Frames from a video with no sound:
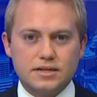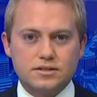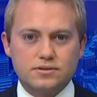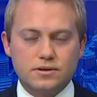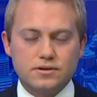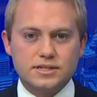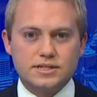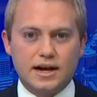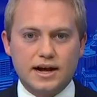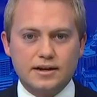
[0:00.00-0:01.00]
strong
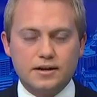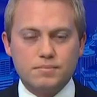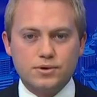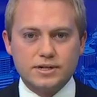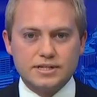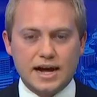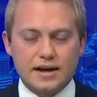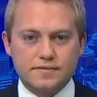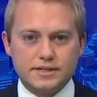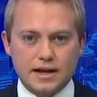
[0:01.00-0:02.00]
desire mourners
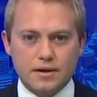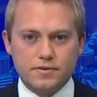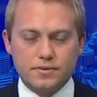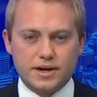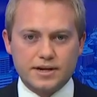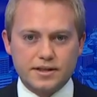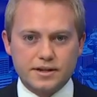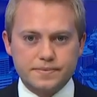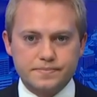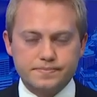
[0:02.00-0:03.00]
have to comfort one another.